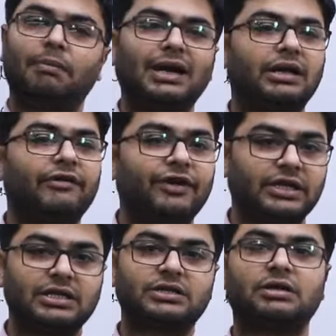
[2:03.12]
But if
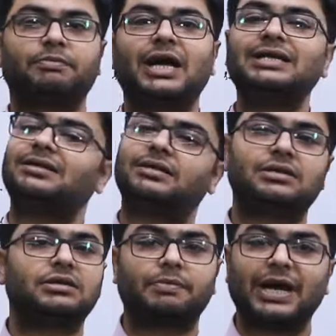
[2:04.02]
it is a surprise, it
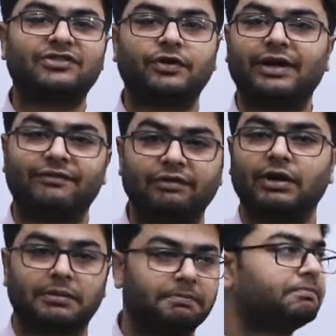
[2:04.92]
is a surprise for
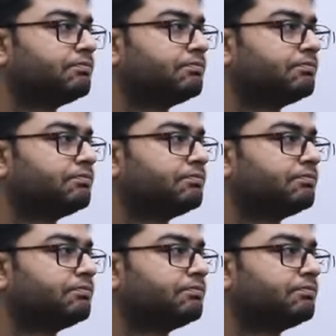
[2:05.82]
everyone,